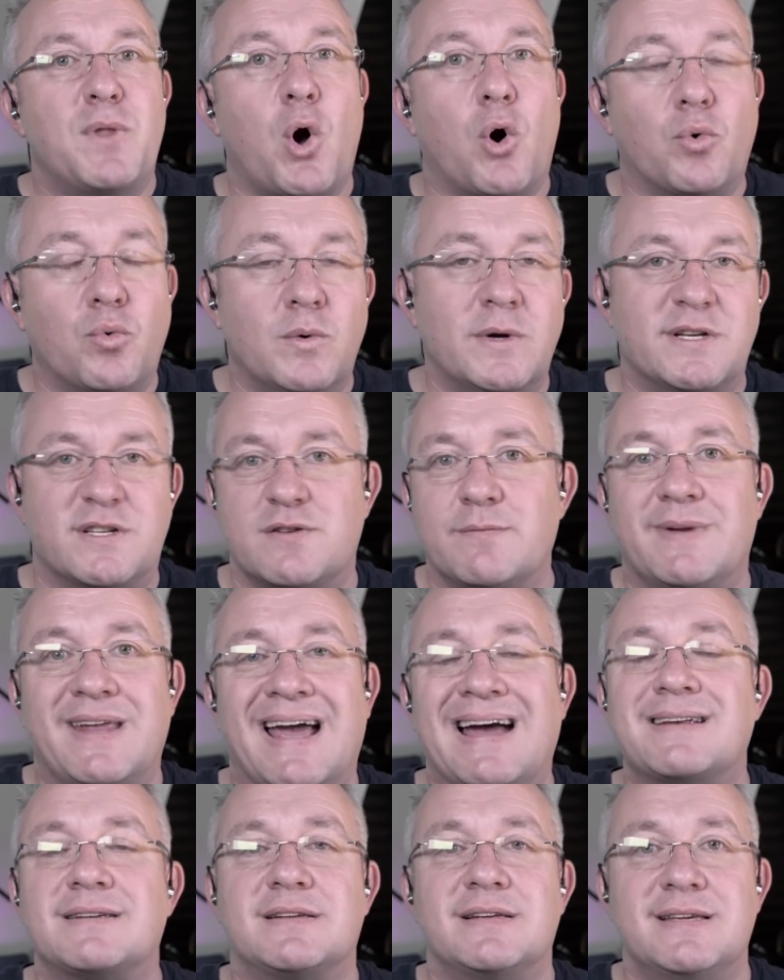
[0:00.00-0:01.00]
on which somebody
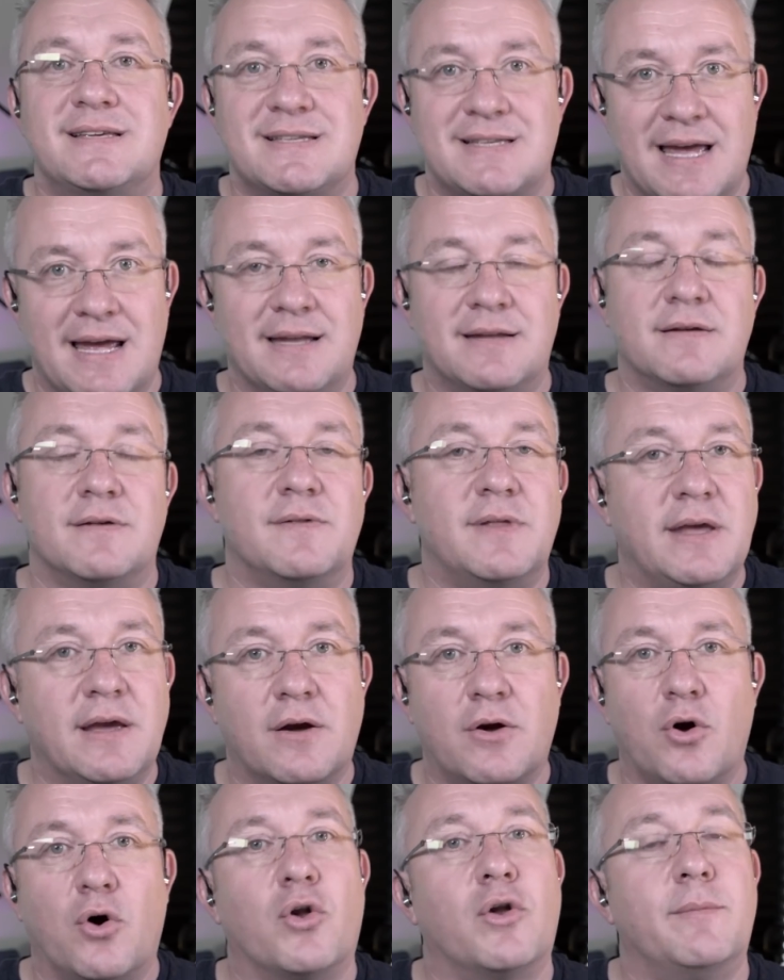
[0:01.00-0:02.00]
actually said the
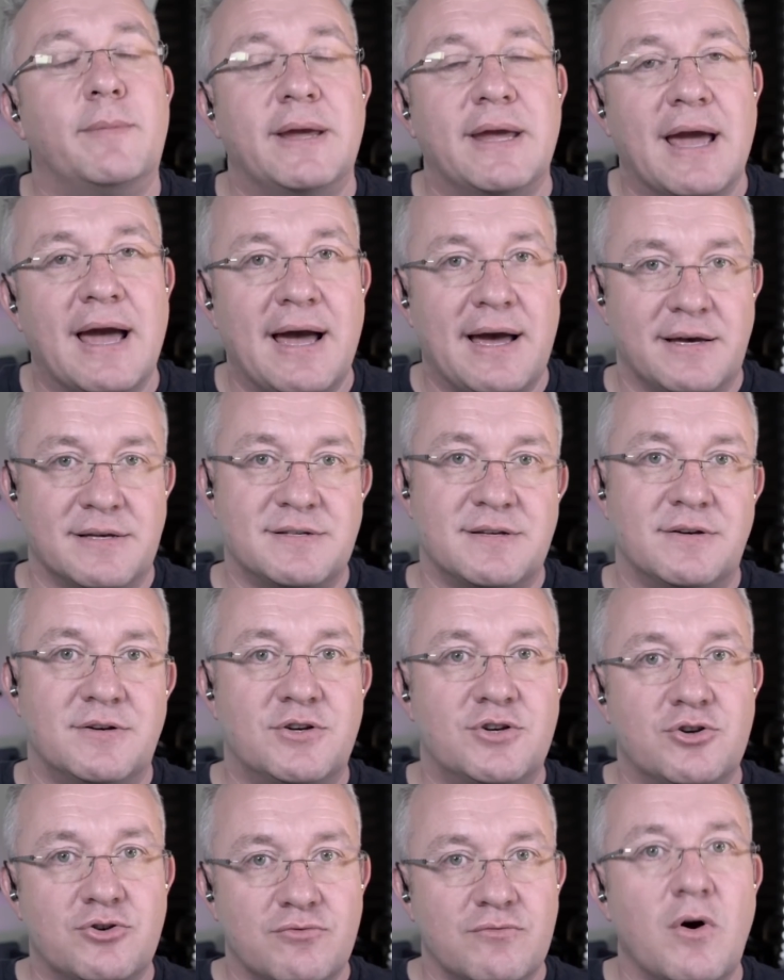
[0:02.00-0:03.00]
economy has
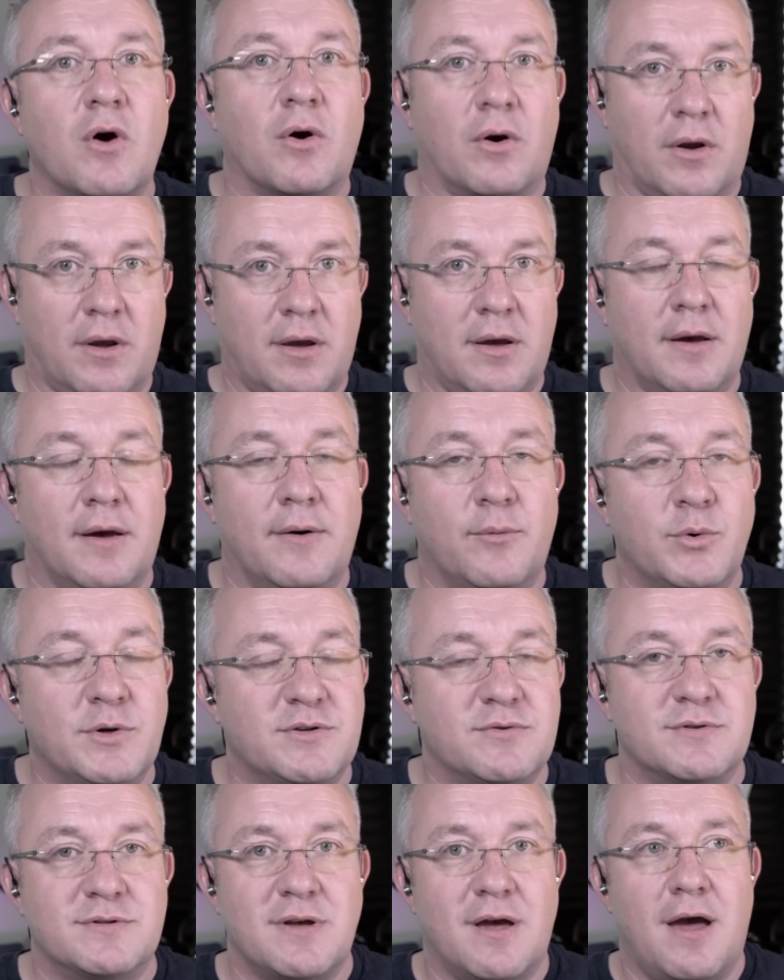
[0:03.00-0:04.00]
shrunk,
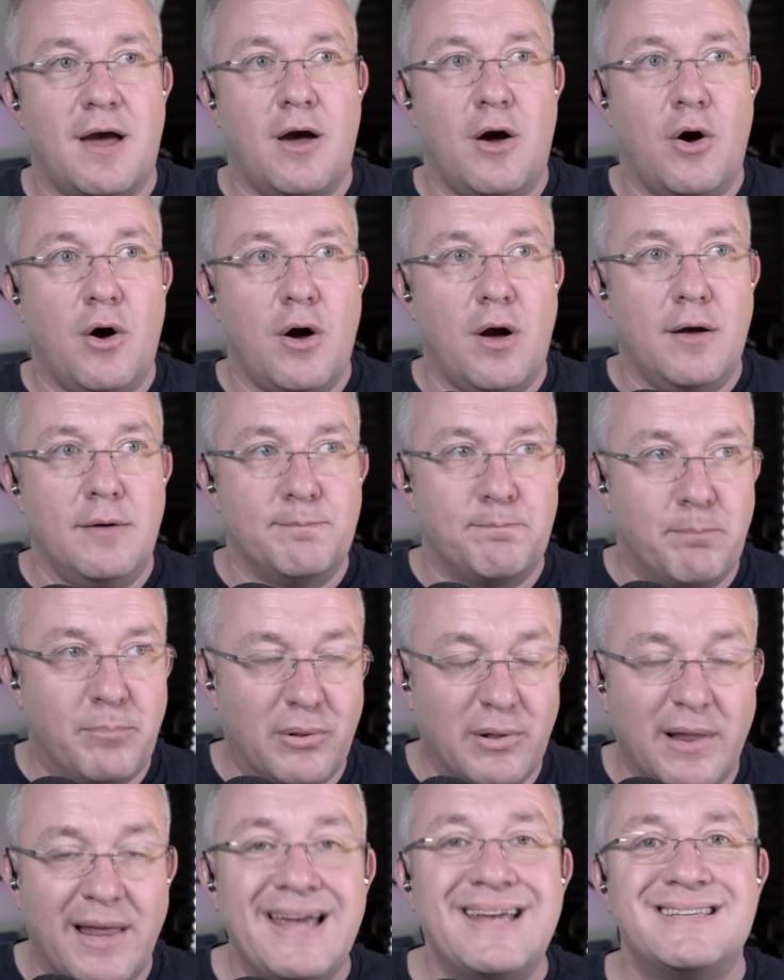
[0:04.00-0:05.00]
which was
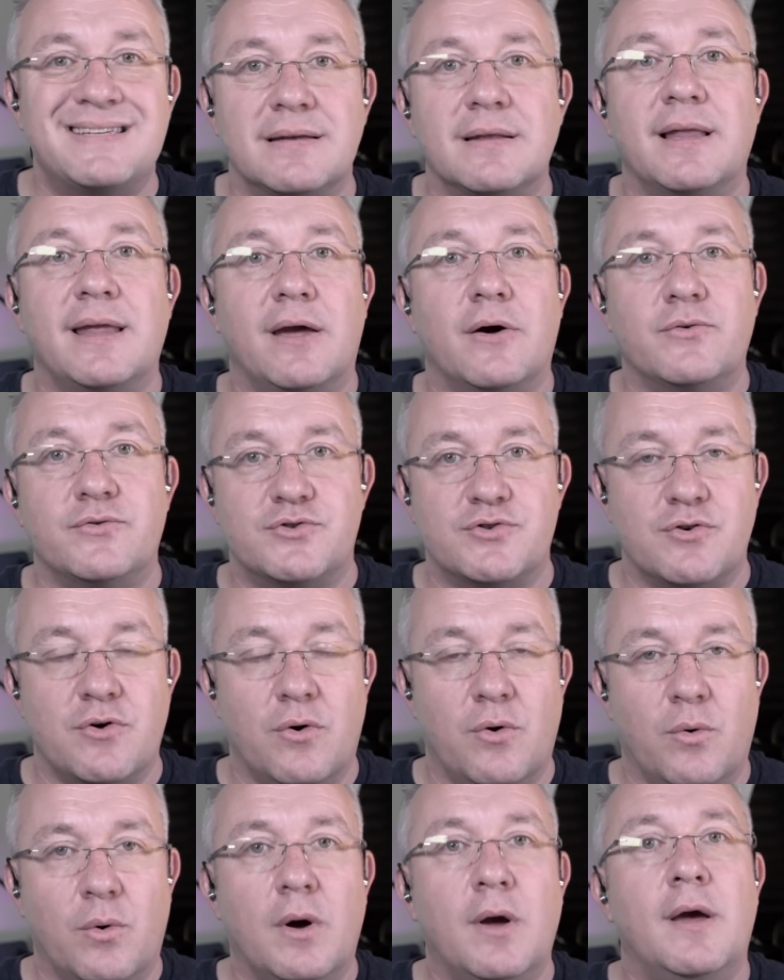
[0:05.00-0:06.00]
blatantly
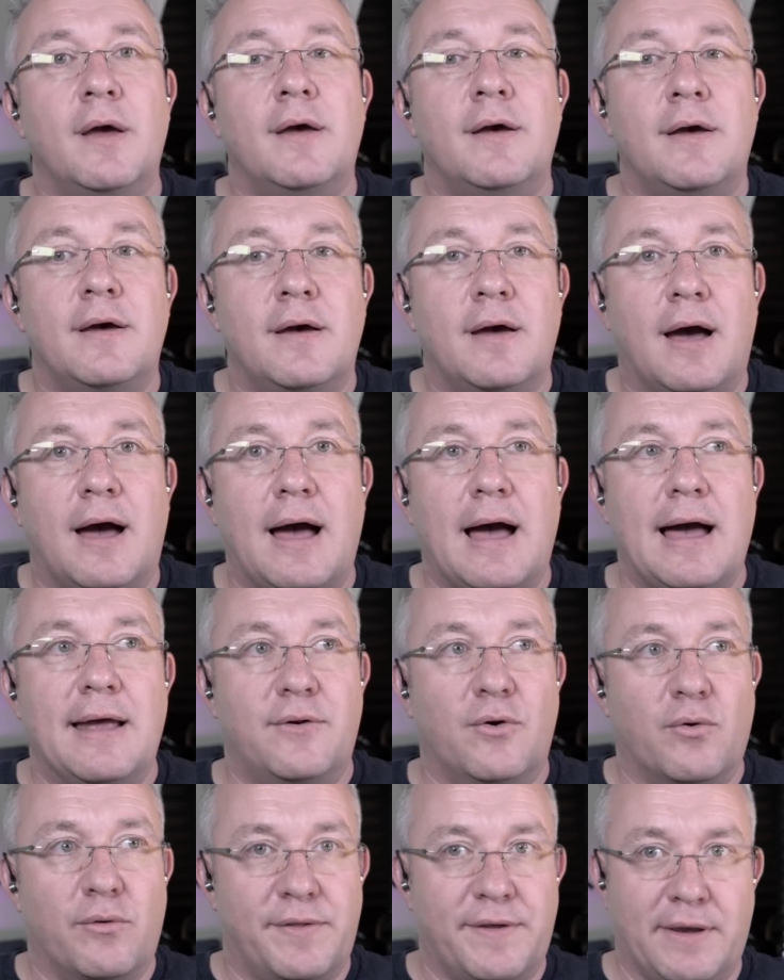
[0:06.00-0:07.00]
untrue. I
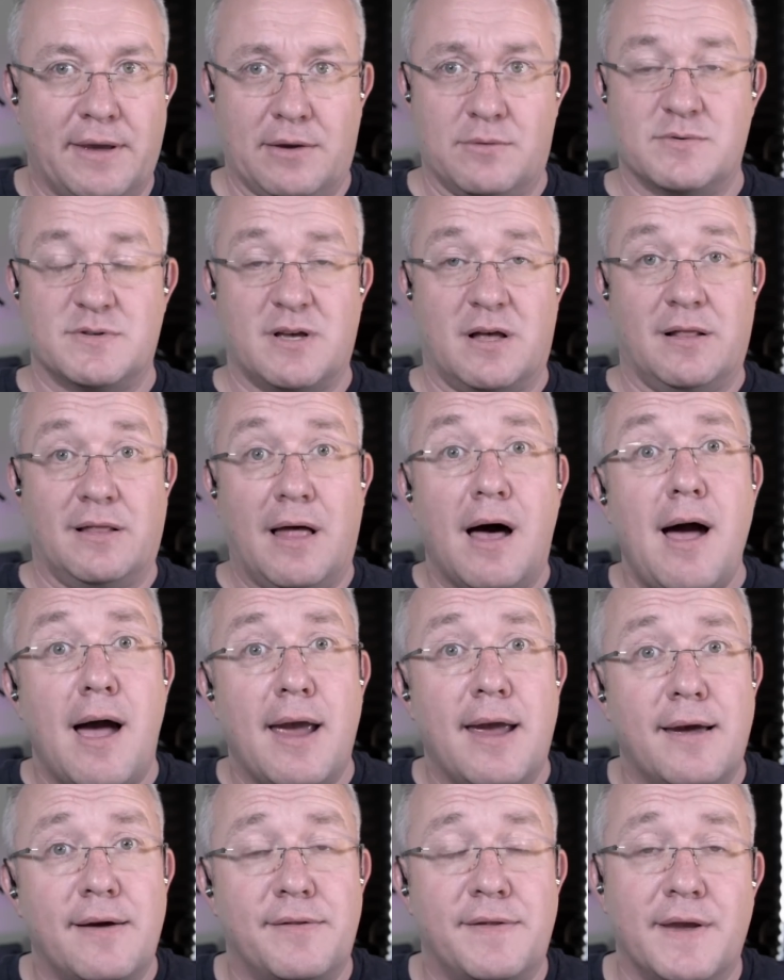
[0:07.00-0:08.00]
don't think it was a
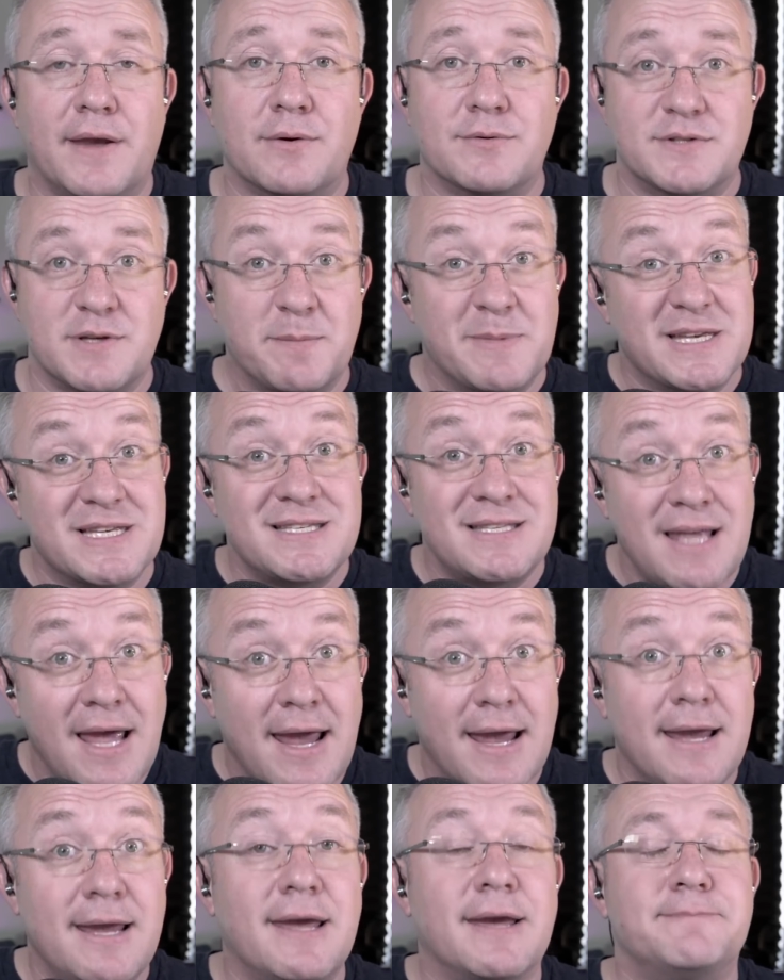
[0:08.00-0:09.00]
lie. I think it was a
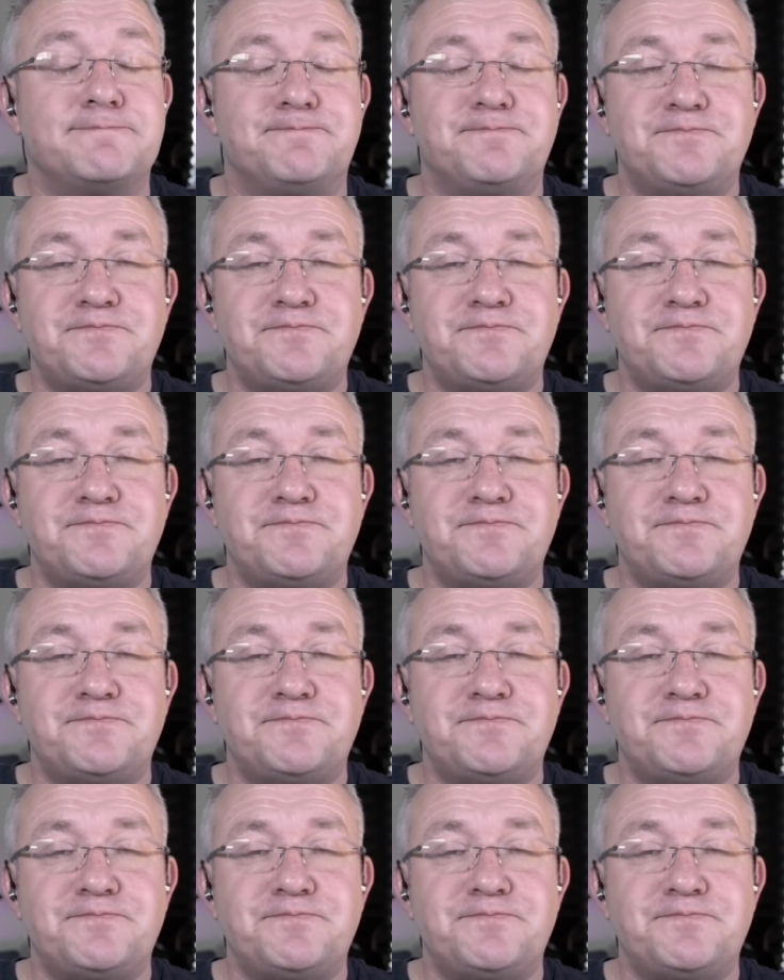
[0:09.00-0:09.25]
mistake.